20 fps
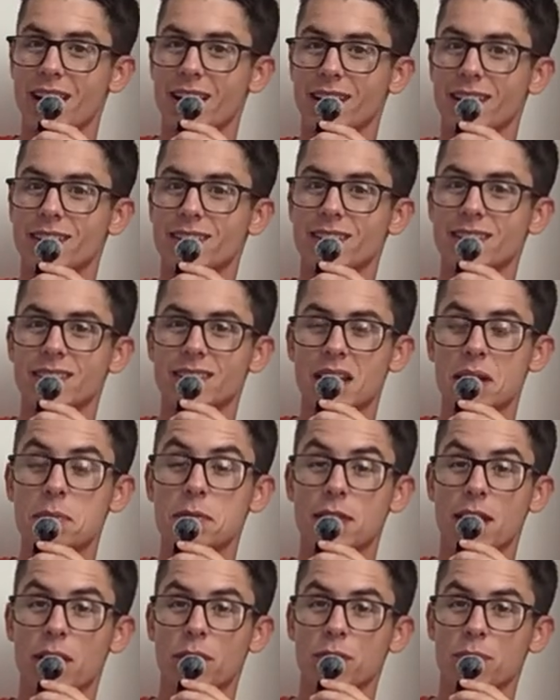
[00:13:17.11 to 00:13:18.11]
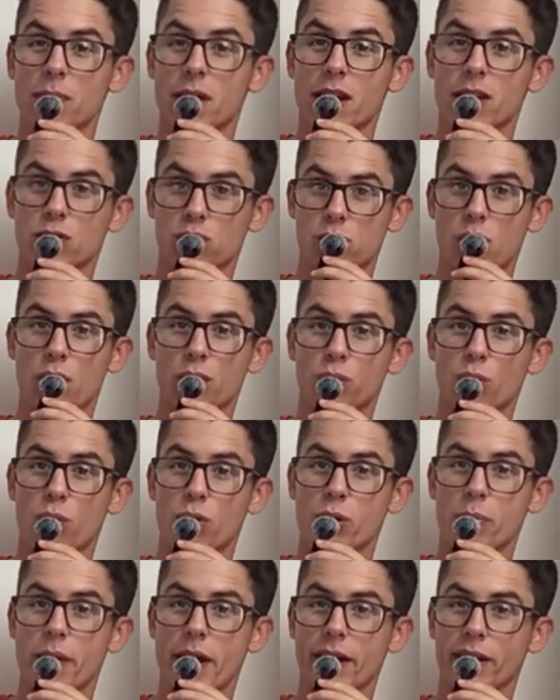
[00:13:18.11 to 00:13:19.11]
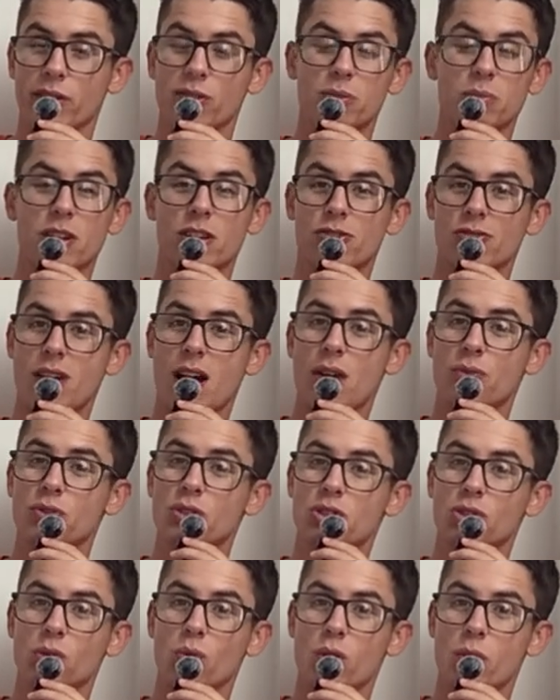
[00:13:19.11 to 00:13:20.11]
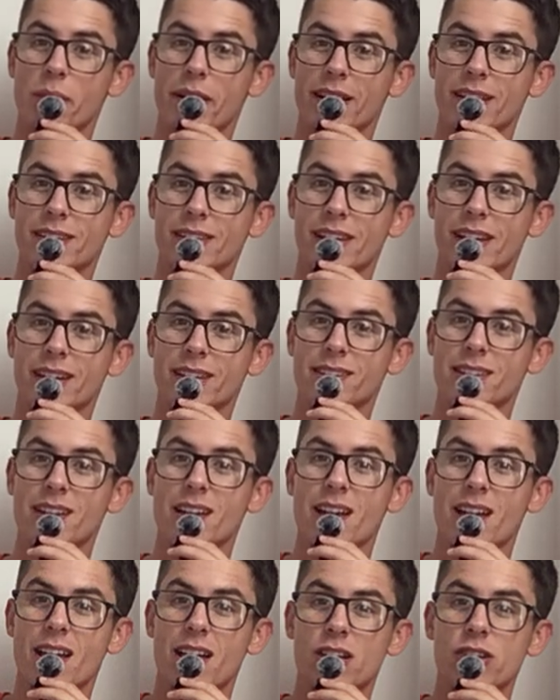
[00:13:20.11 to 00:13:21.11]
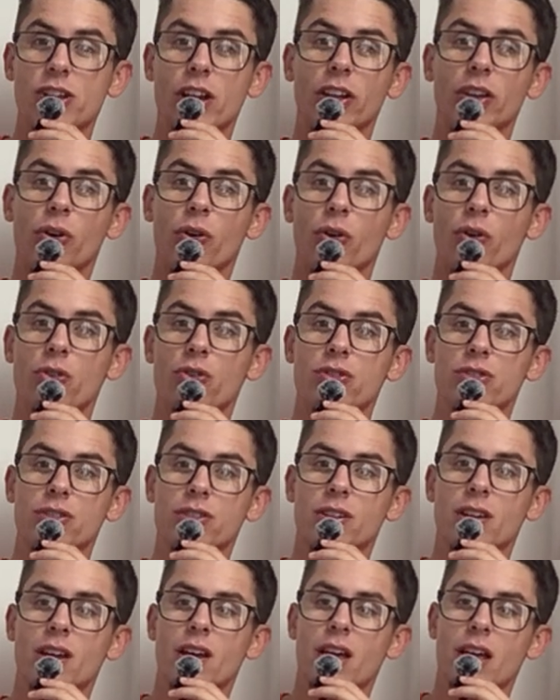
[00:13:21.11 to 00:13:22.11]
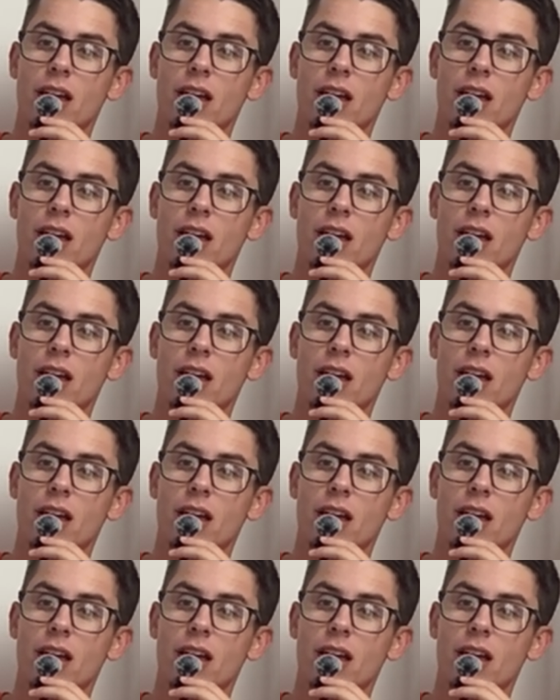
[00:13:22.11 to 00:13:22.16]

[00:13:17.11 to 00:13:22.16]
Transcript: And it's the same thing with my 12th quarterback who's being drafted as the quarterback 6, Jalen Hurts.